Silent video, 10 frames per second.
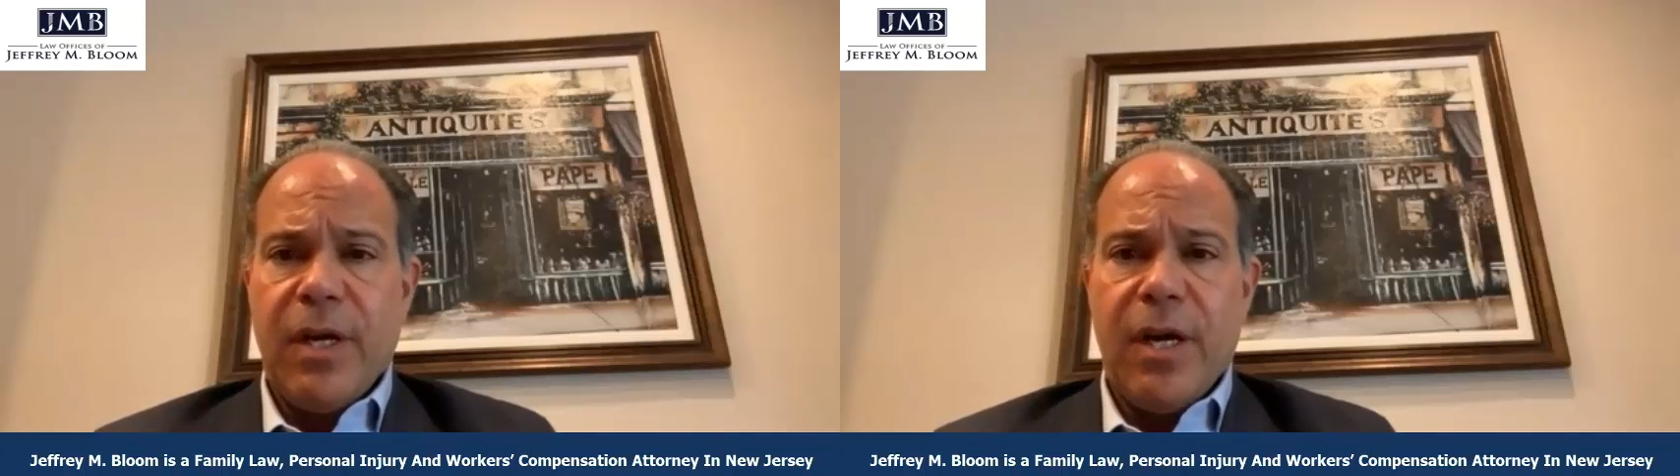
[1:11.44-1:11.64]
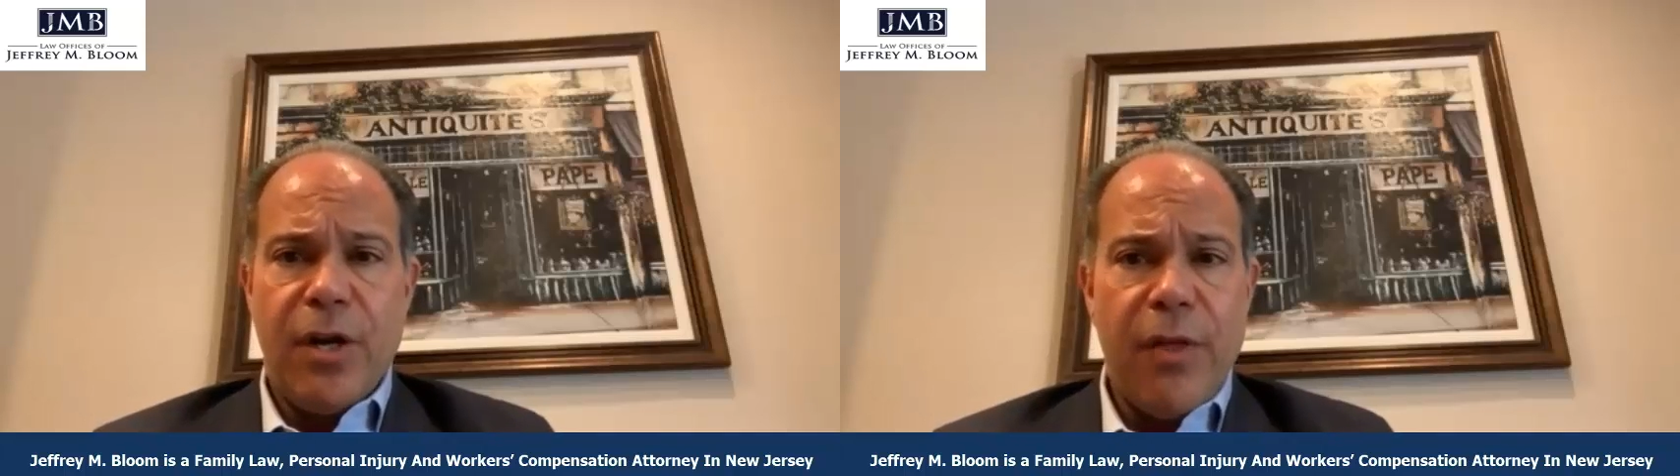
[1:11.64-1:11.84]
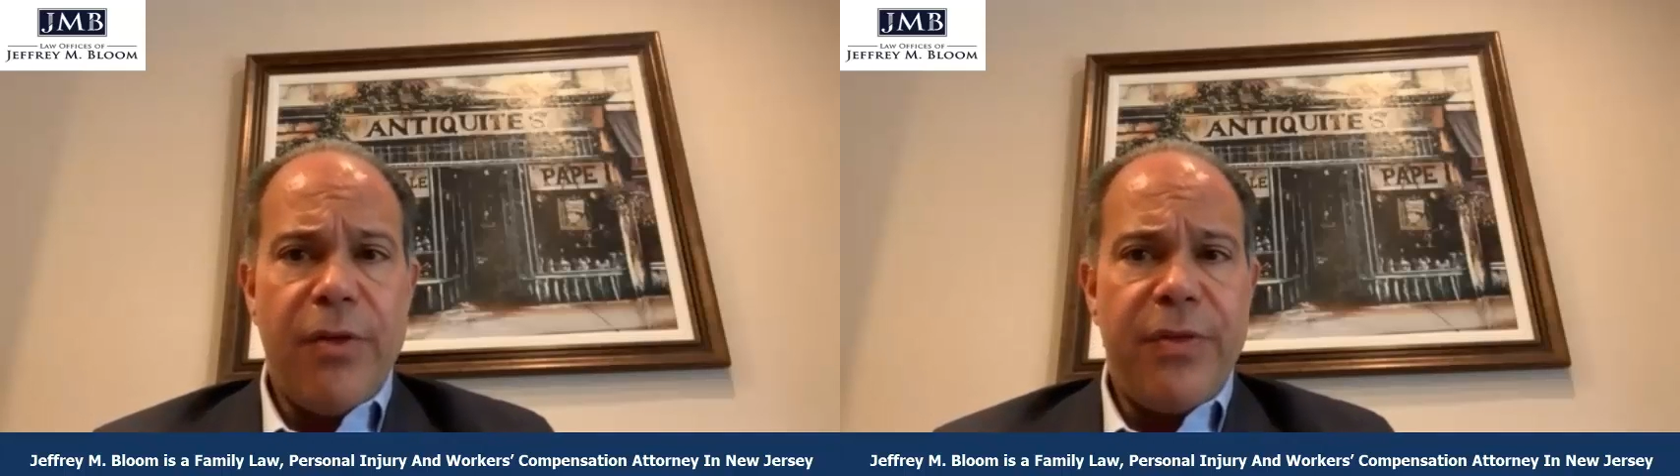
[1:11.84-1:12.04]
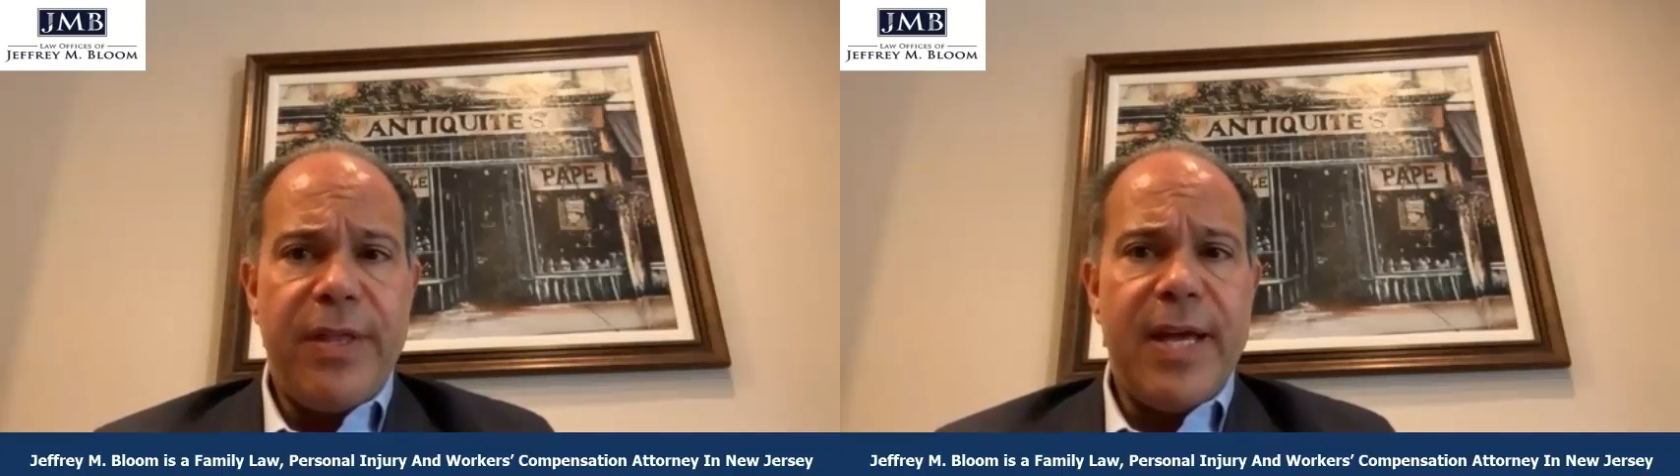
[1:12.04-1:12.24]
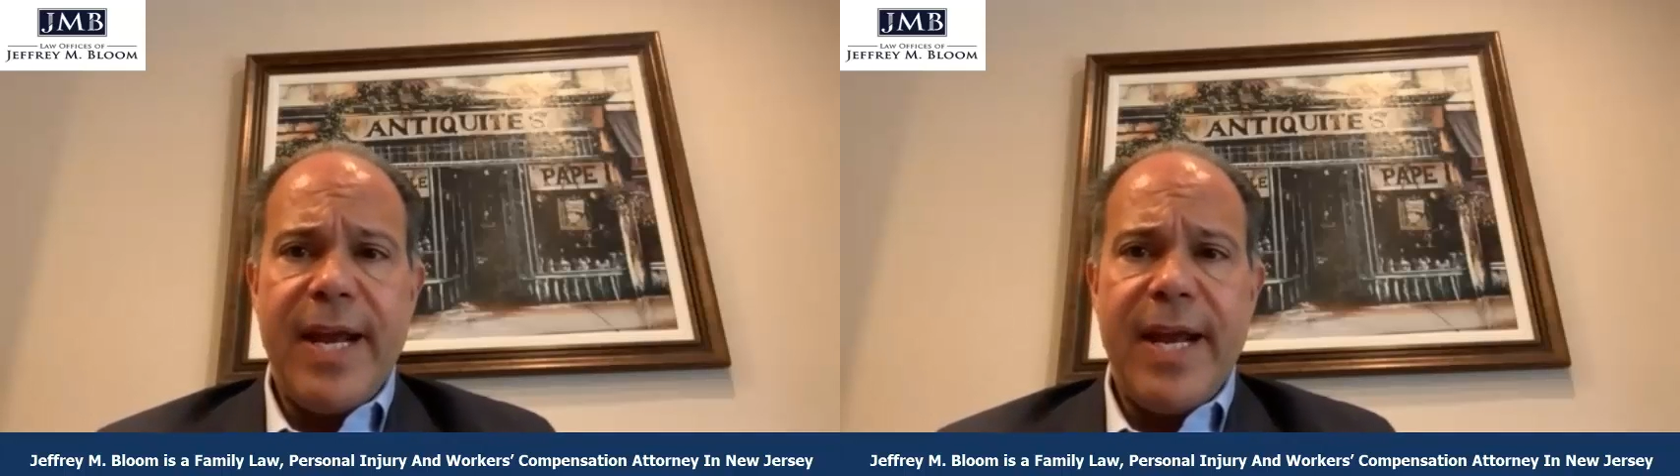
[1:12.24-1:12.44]
Another thing
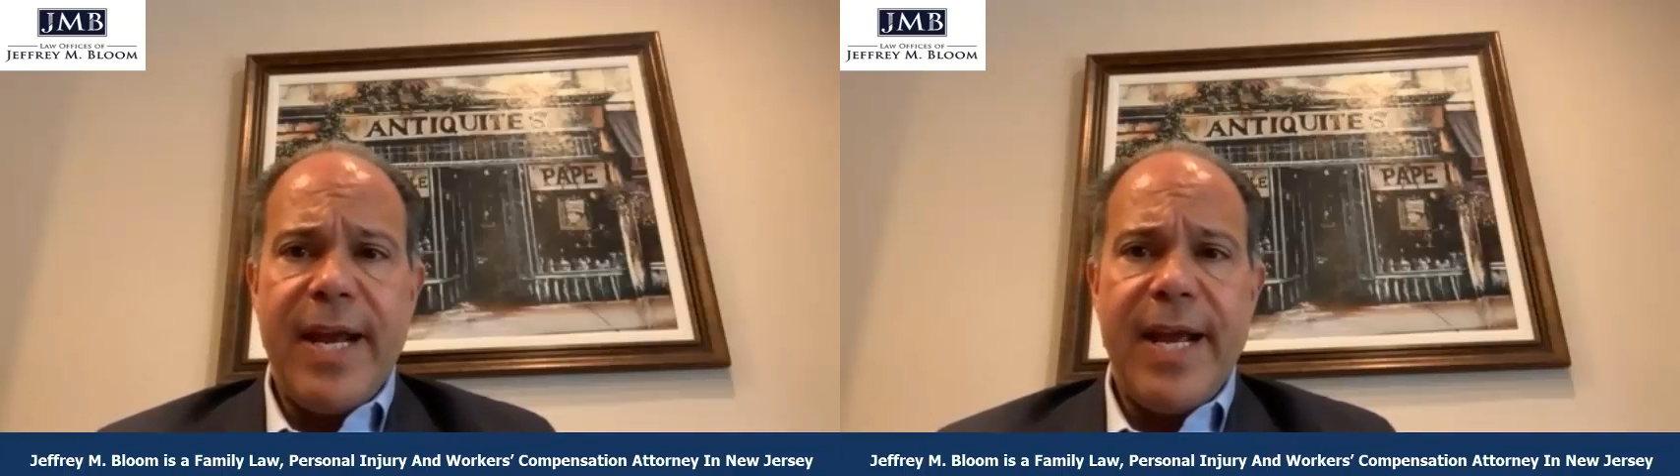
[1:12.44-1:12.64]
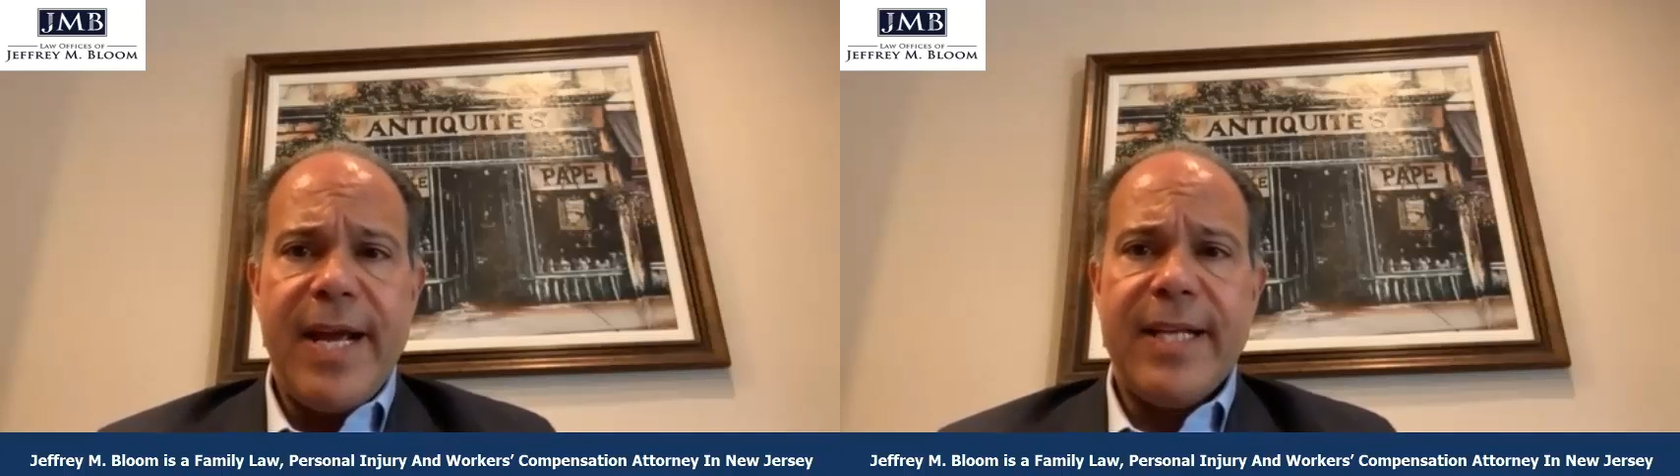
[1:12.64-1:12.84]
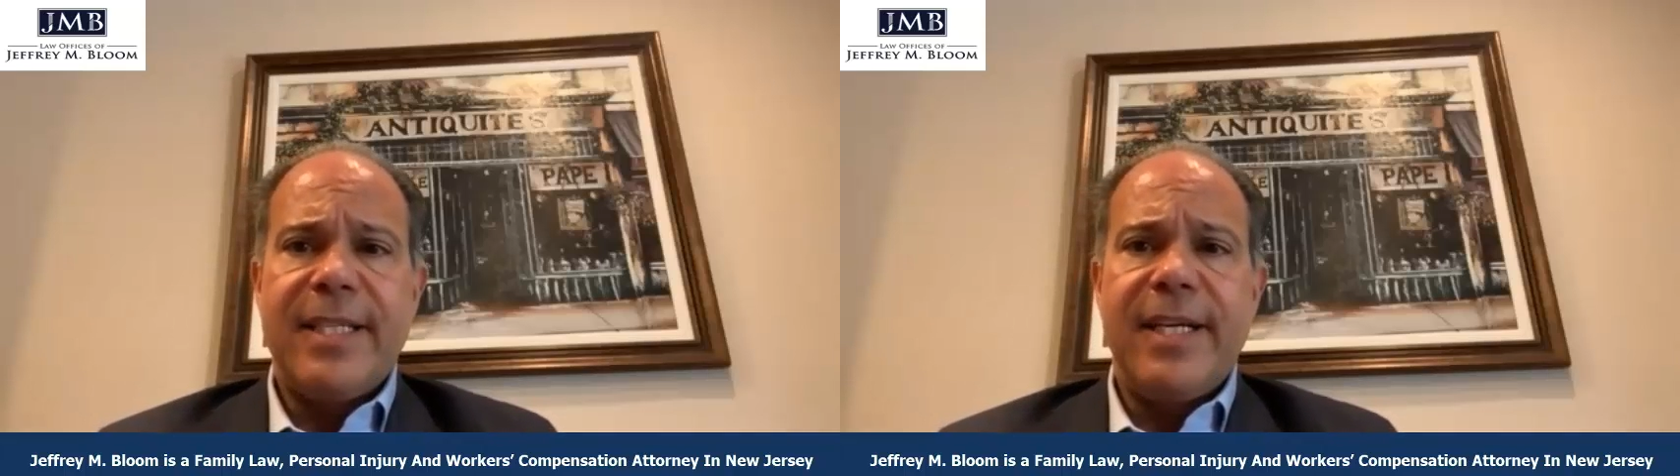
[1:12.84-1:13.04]
that adds